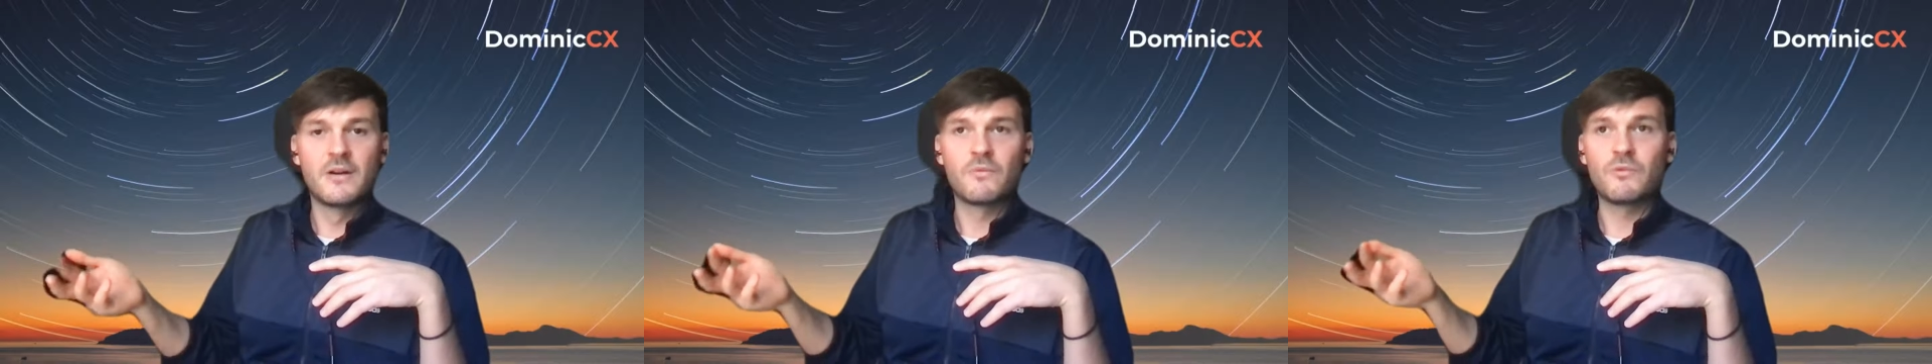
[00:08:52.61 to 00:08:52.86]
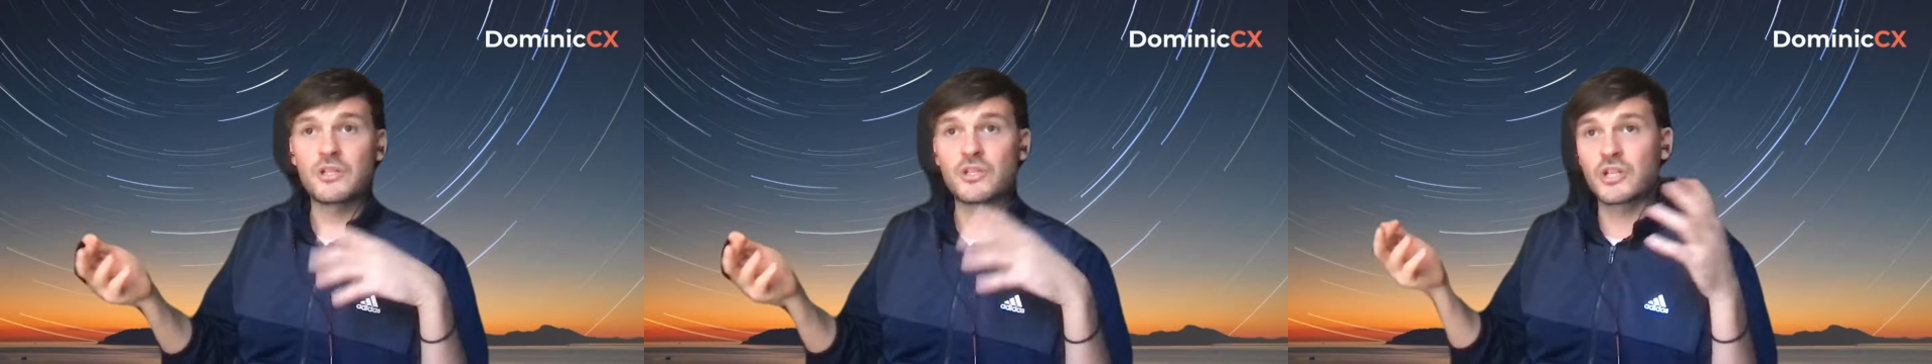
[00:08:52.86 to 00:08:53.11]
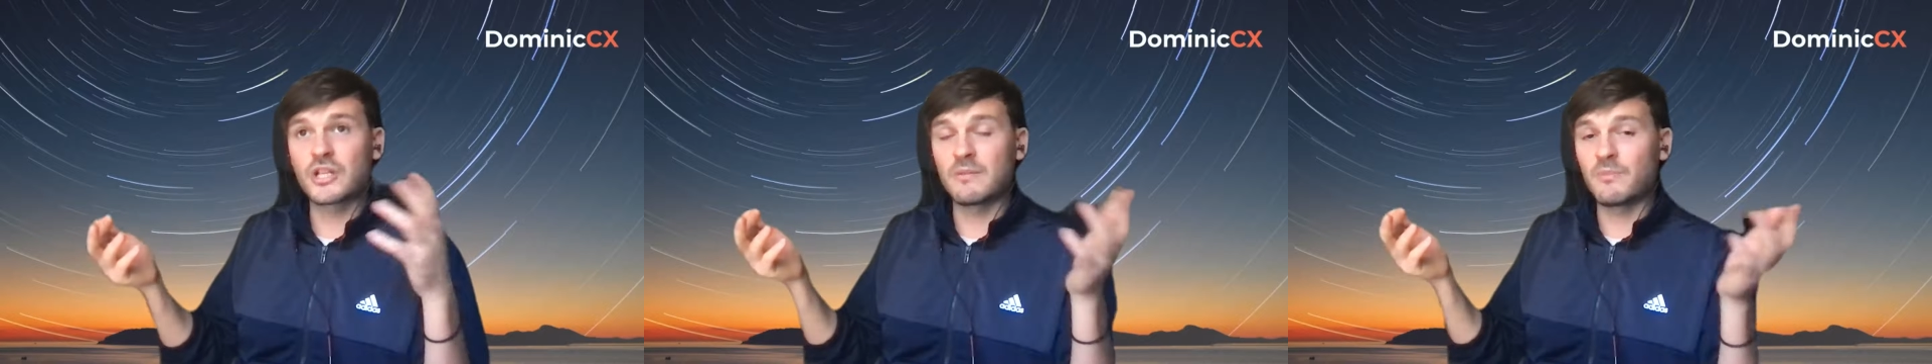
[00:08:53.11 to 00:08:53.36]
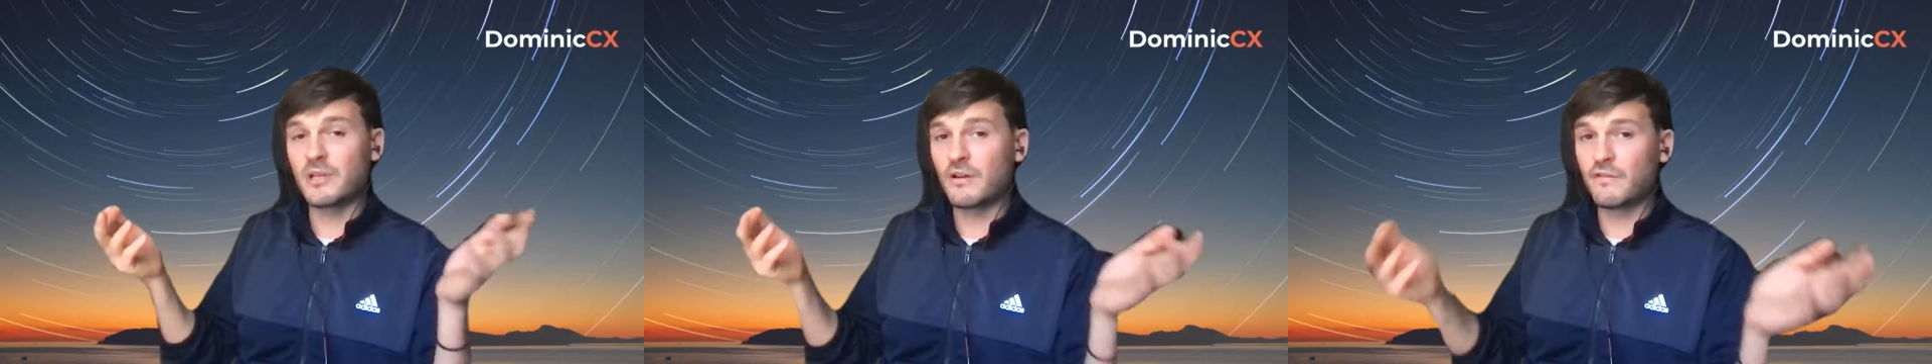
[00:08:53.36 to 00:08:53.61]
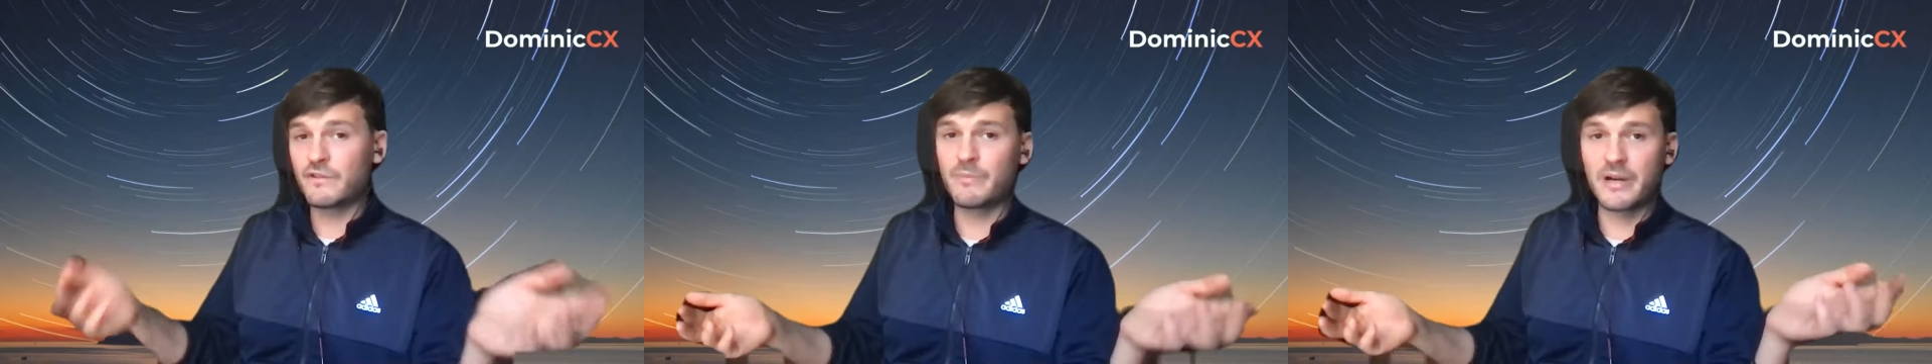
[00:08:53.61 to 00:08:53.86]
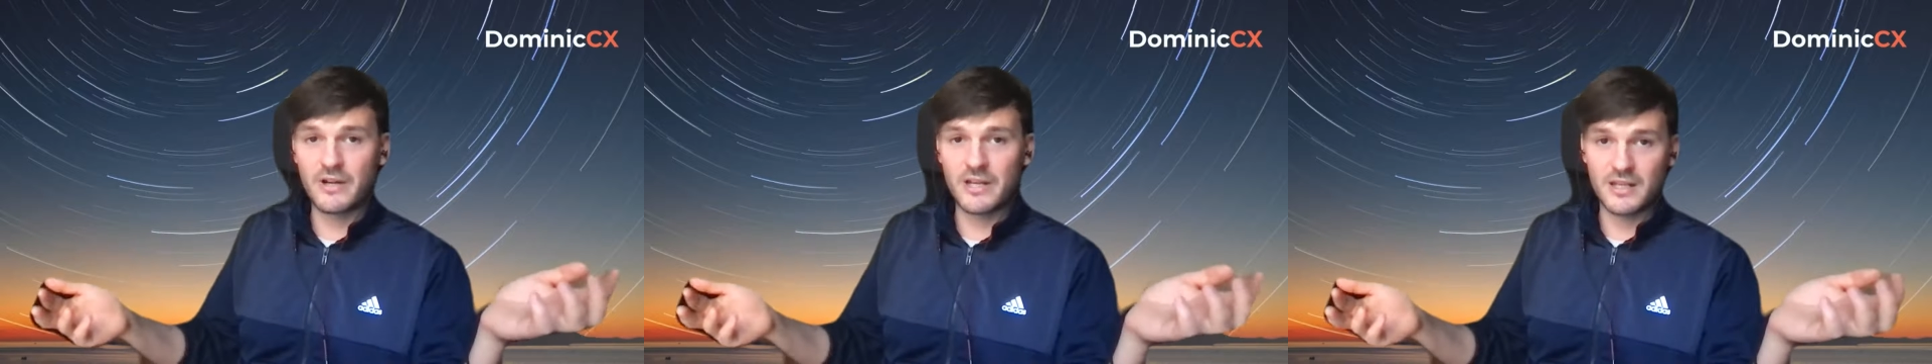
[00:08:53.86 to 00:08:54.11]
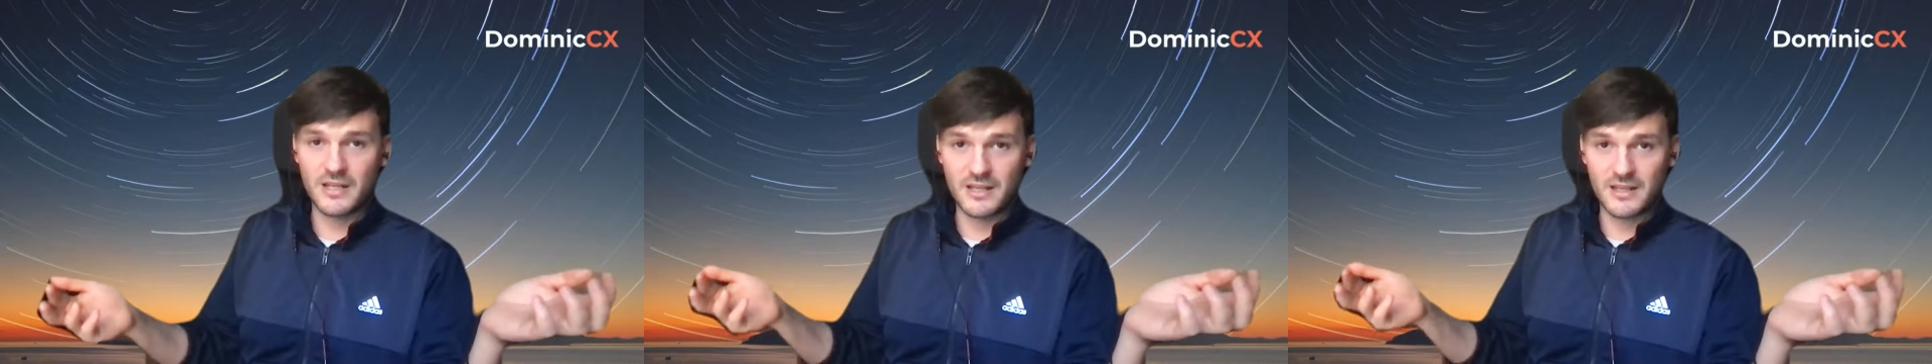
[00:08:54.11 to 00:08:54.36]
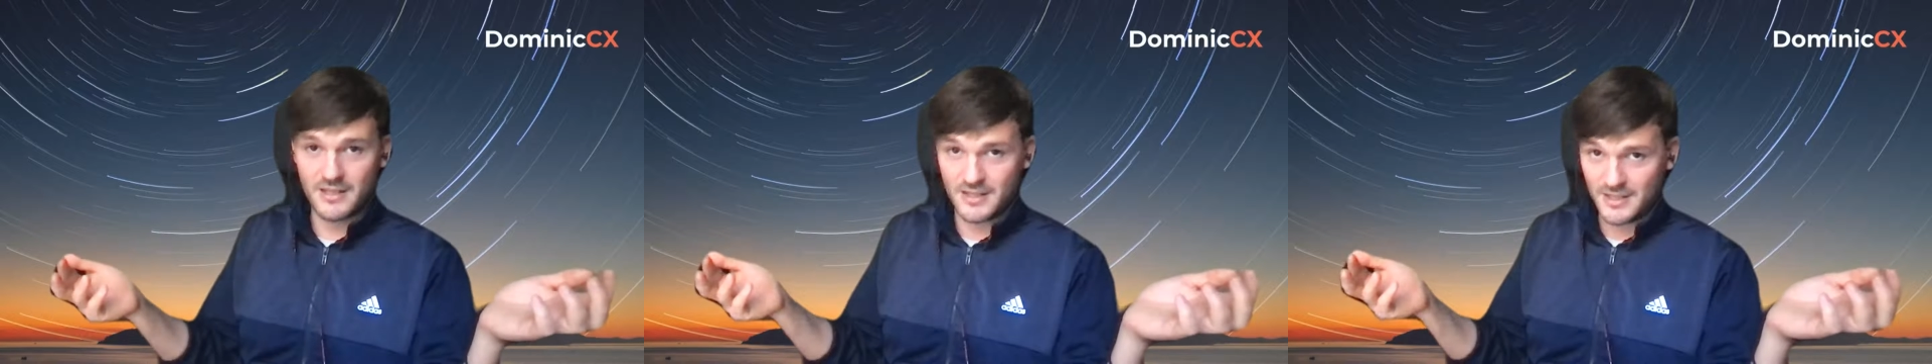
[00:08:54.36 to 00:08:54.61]
which can be
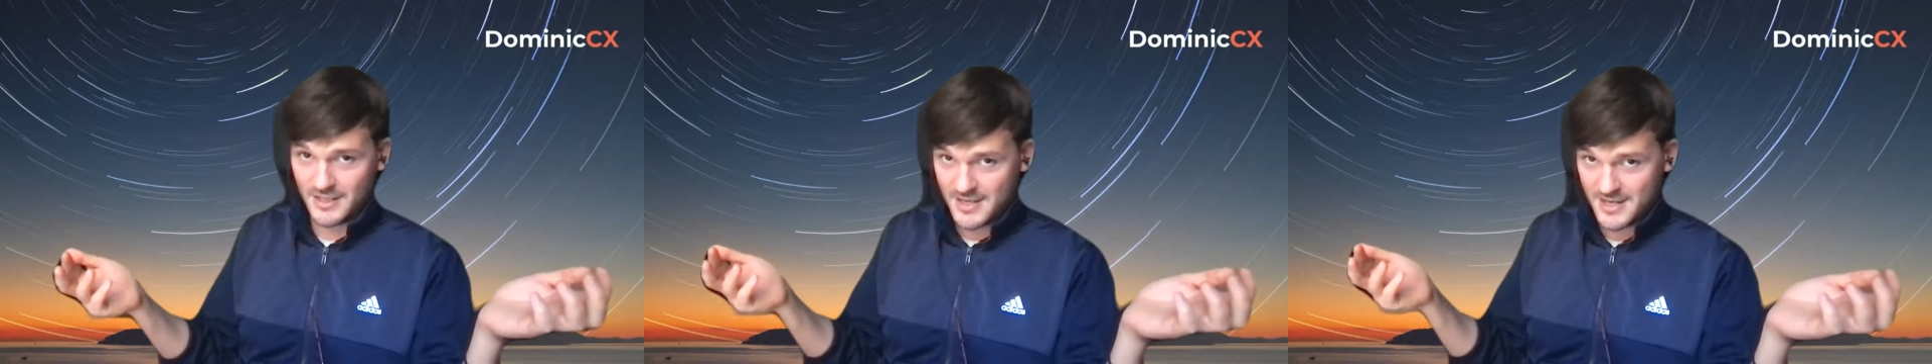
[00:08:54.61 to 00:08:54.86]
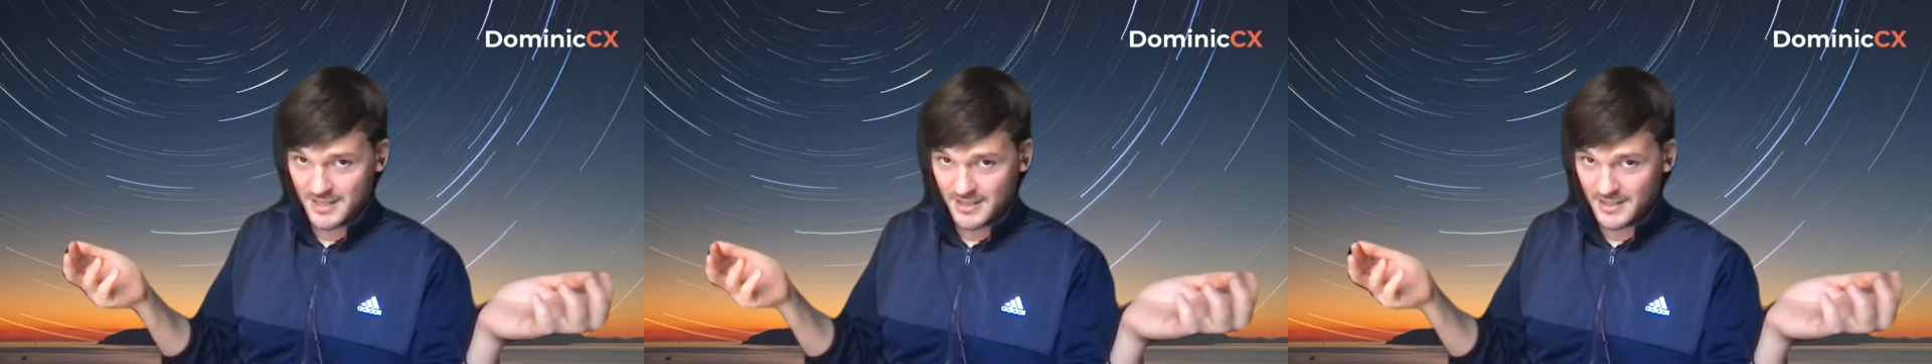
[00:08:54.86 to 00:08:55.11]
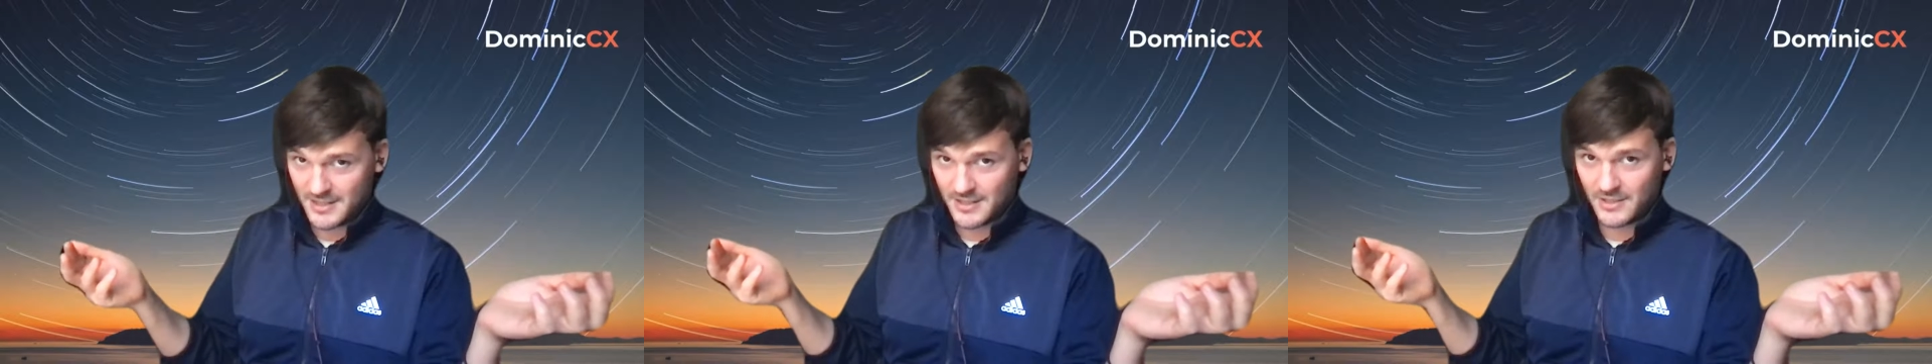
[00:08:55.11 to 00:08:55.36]
overbearing and uh,